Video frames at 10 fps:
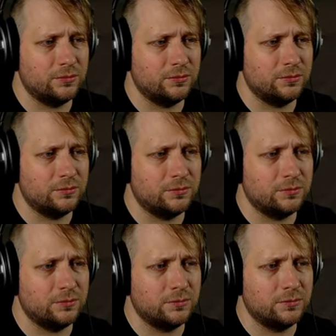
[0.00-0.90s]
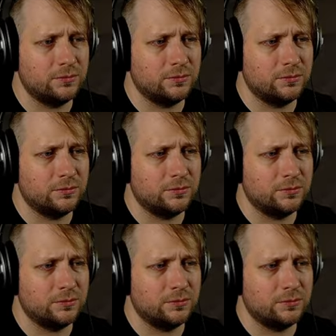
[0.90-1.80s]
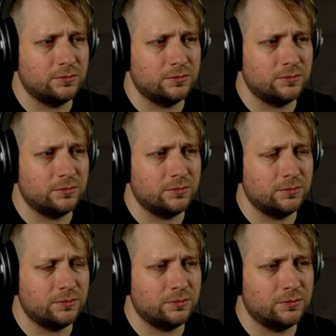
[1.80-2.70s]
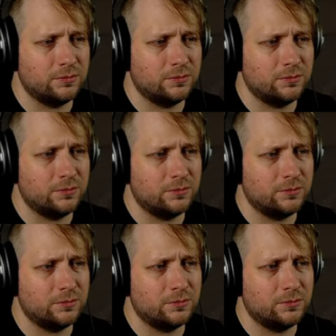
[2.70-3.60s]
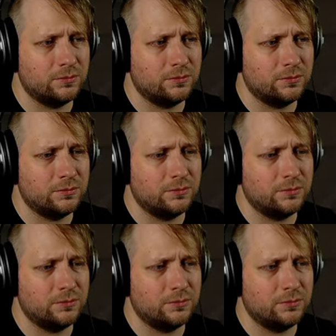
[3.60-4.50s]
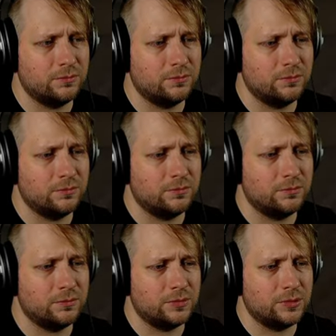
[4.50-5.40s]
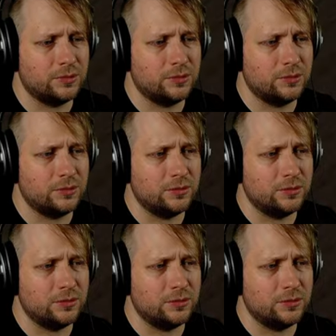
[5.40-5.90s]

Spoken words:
Nothing is said.